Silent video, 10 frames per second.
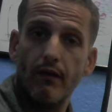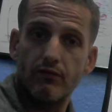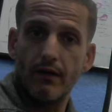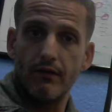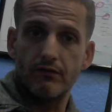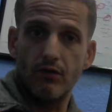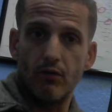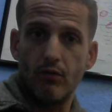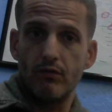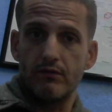It's one of those
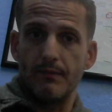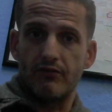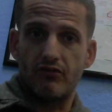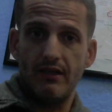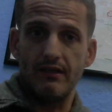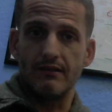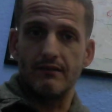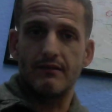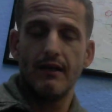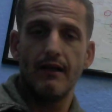old
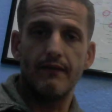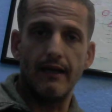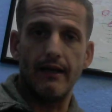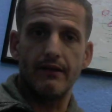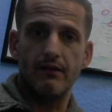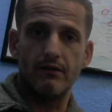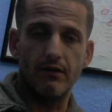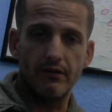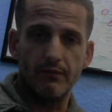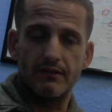machines that, you know,
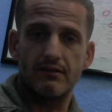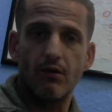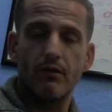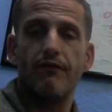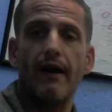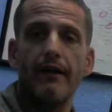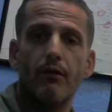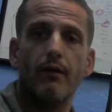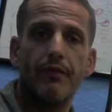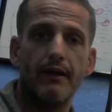you would stoke a
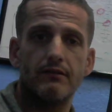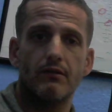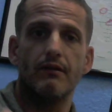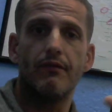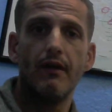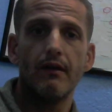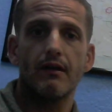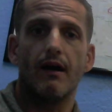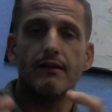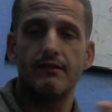fire with, and it sort of
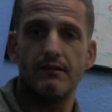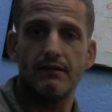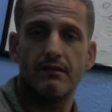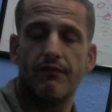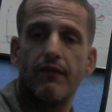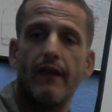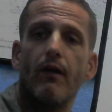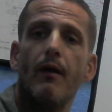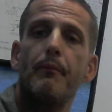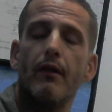causes it to flare
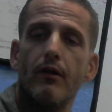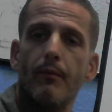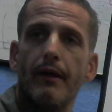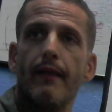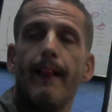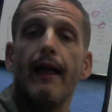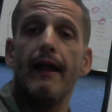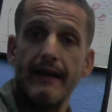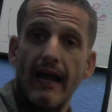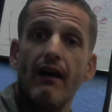up a little bit.
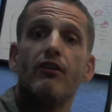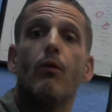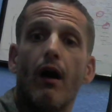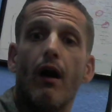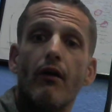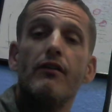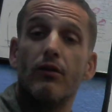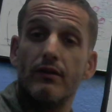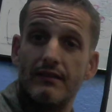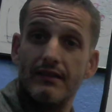And now you are
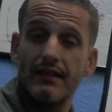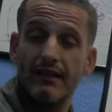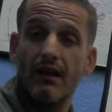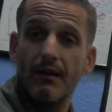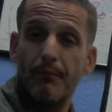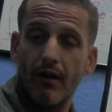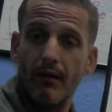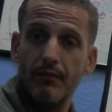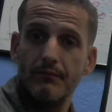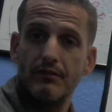noticing gut
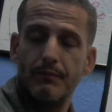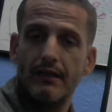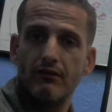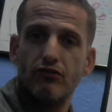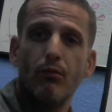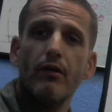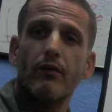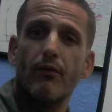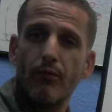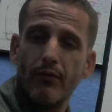problems because you
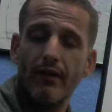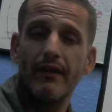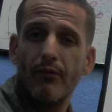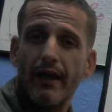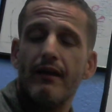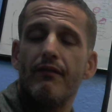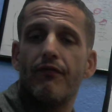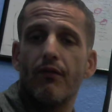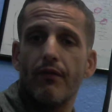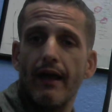weren't really ready
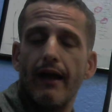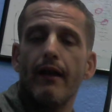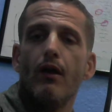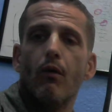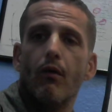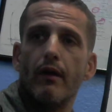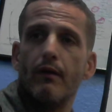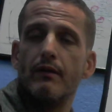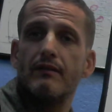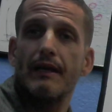for that, or it
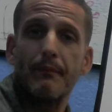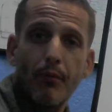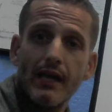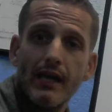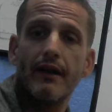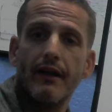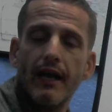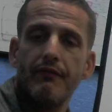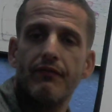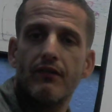was like bringing a
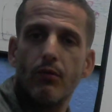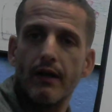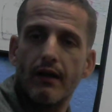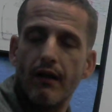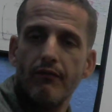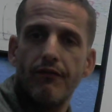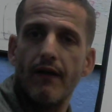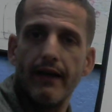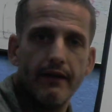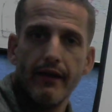knife to a
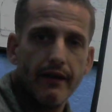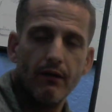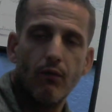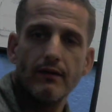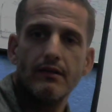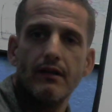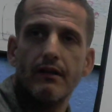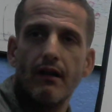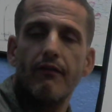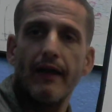gunfight. It wasn't
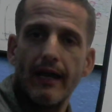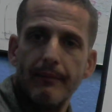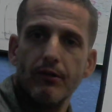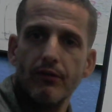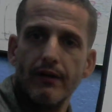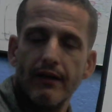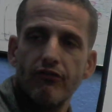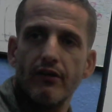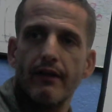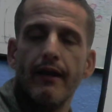enough
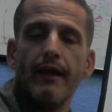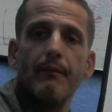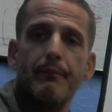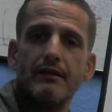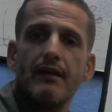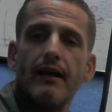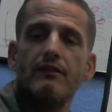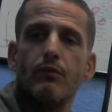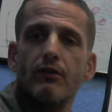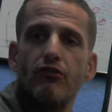ammunition. And
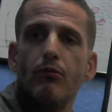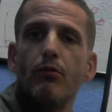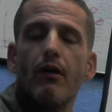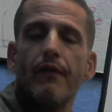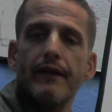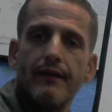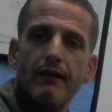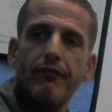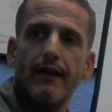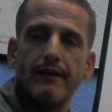besides which, you were on the
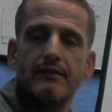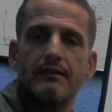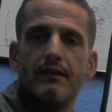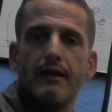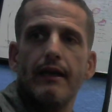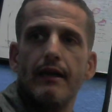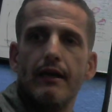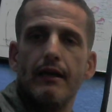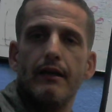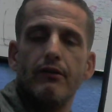defense
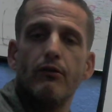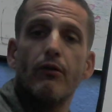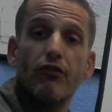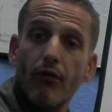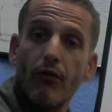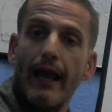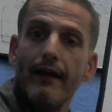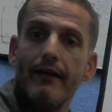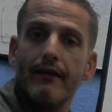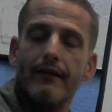and you were
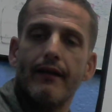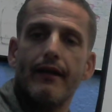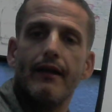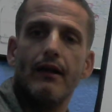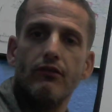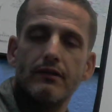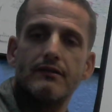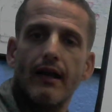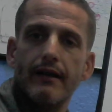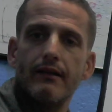shorthanded, and you
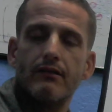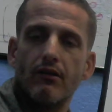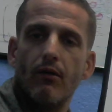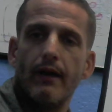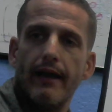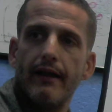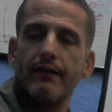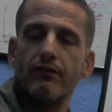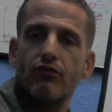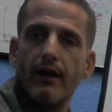decided to go ahead
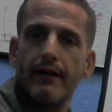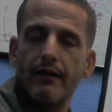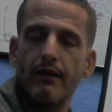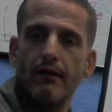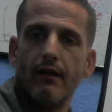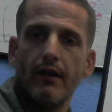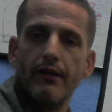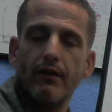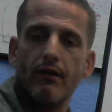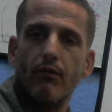and try to,
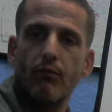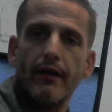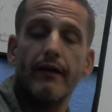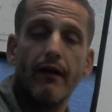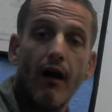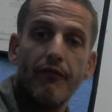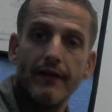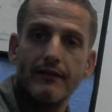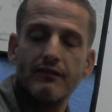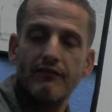you know, run an
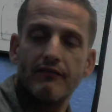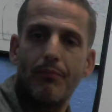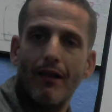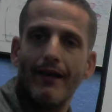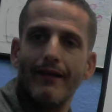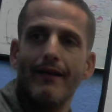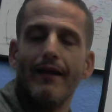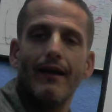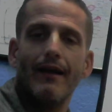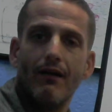offensive play,
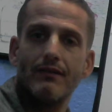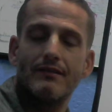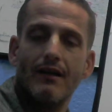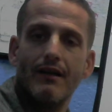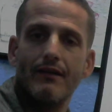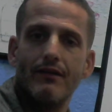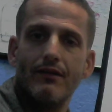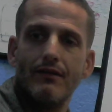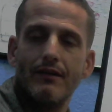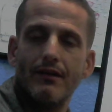and all of a sudden
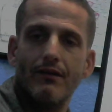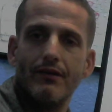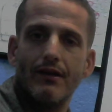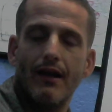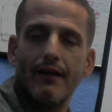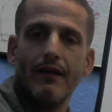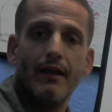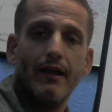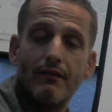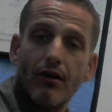you got
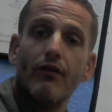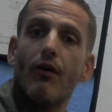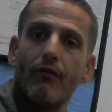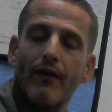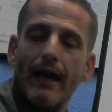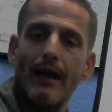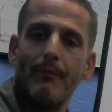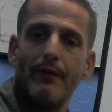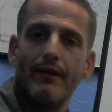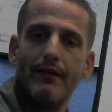a turnover
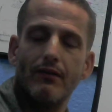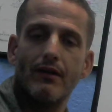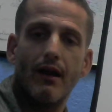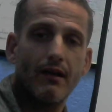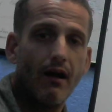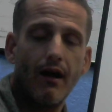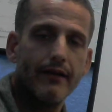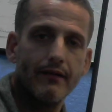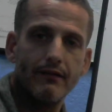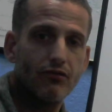happen and you got caught
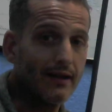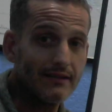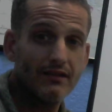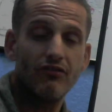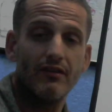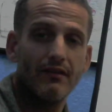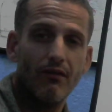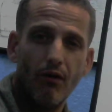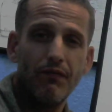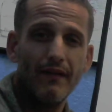in transition.
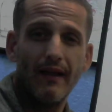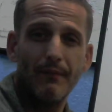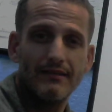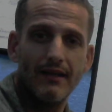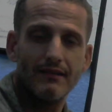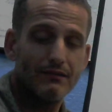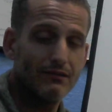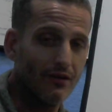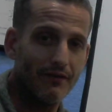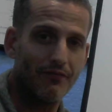Hopefully that makes sense.
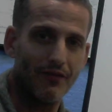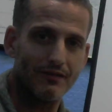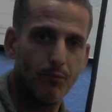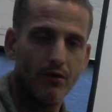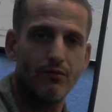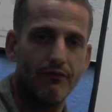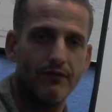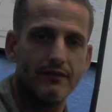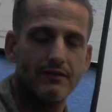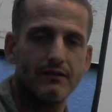Sorry for the sports
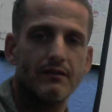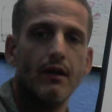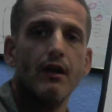references.